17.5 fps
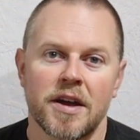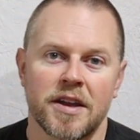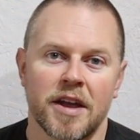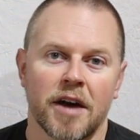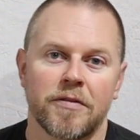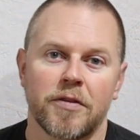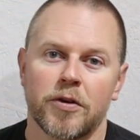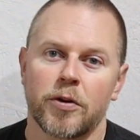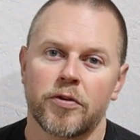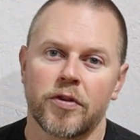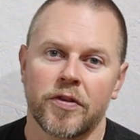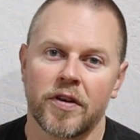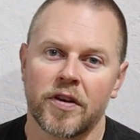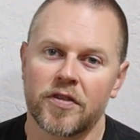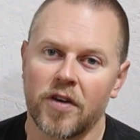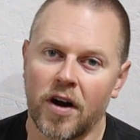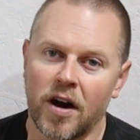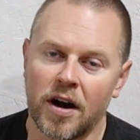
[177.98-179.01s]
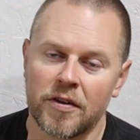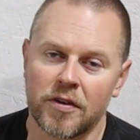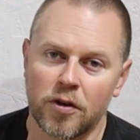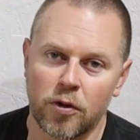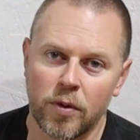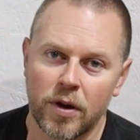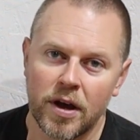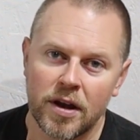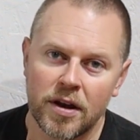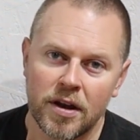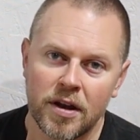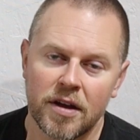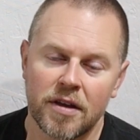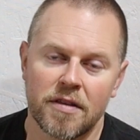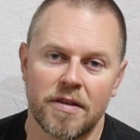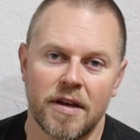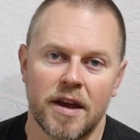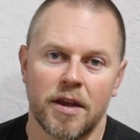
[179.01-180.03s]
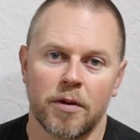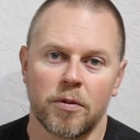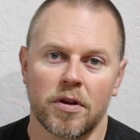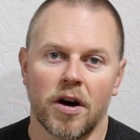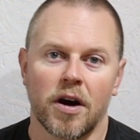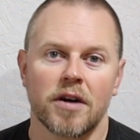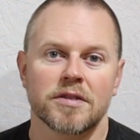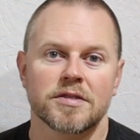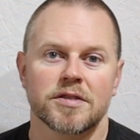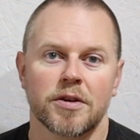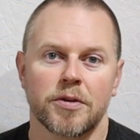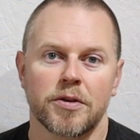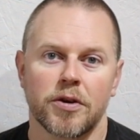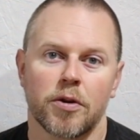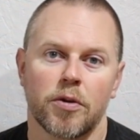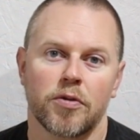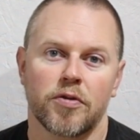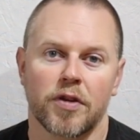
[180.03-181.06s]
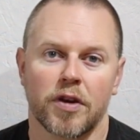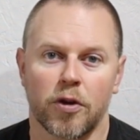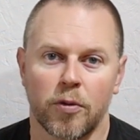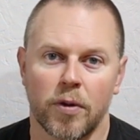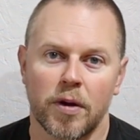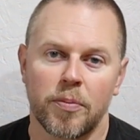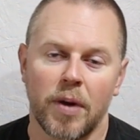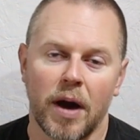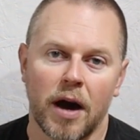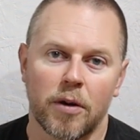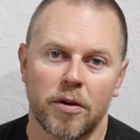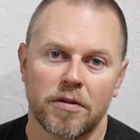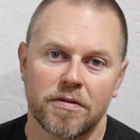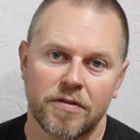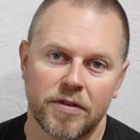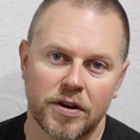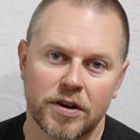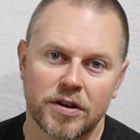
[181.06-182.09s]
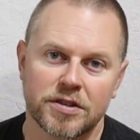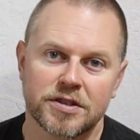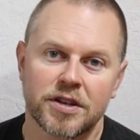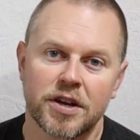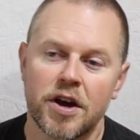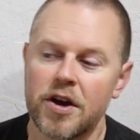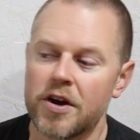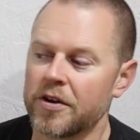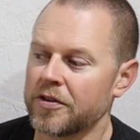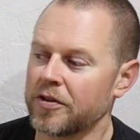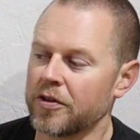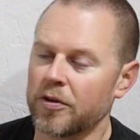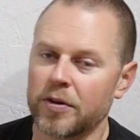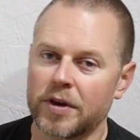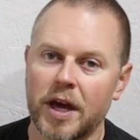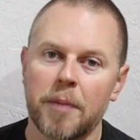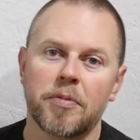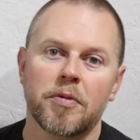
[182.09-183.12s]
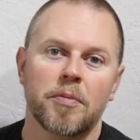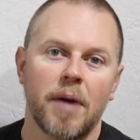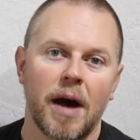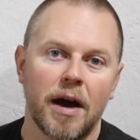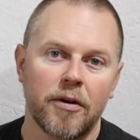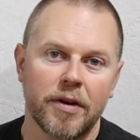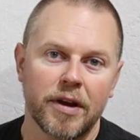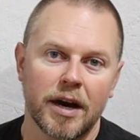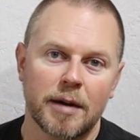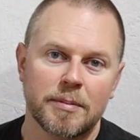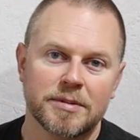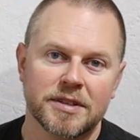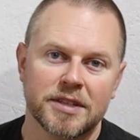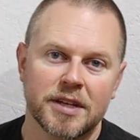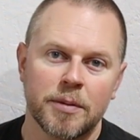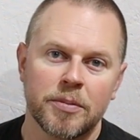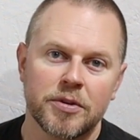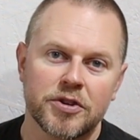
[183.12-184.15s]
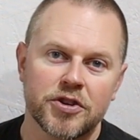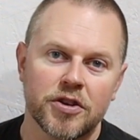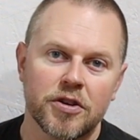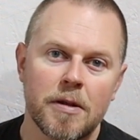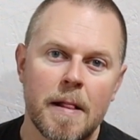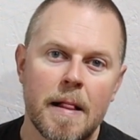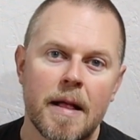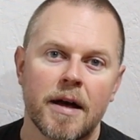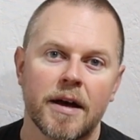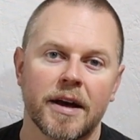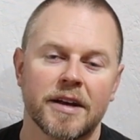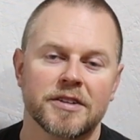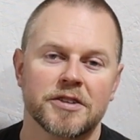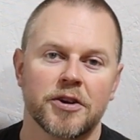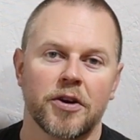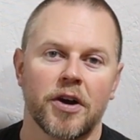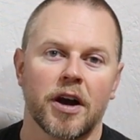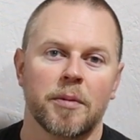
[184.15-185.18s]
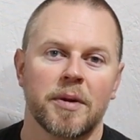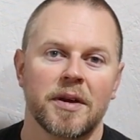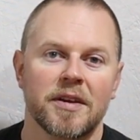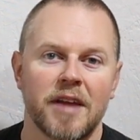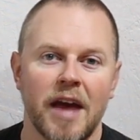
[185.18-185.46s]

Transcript: Now if you're using this on the grid, then it will also use the grid power first to keep the battery up to temperature and so you're not going to be